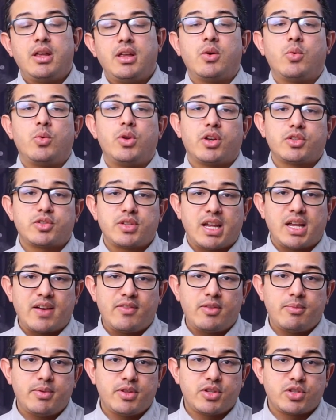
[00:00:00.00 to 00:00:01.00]
We also have
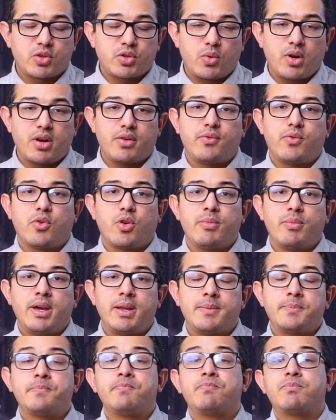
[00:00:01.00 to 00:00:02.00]
them in the squared format,
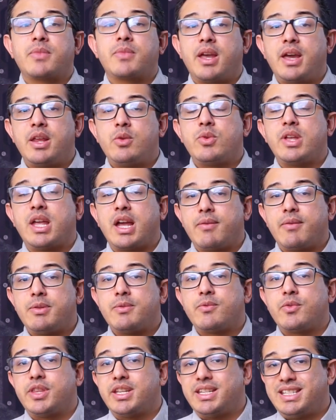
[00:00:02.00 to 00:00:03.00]
and we have them
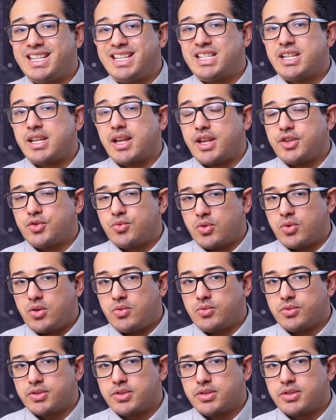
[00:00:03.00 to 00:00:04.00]
for the DJI
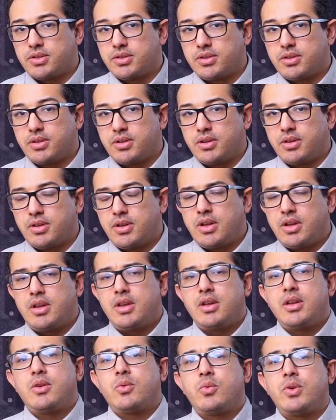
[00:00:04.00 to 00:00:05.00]
drones.
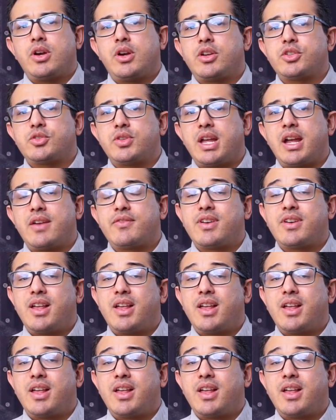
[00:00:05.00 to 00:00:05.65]
We also have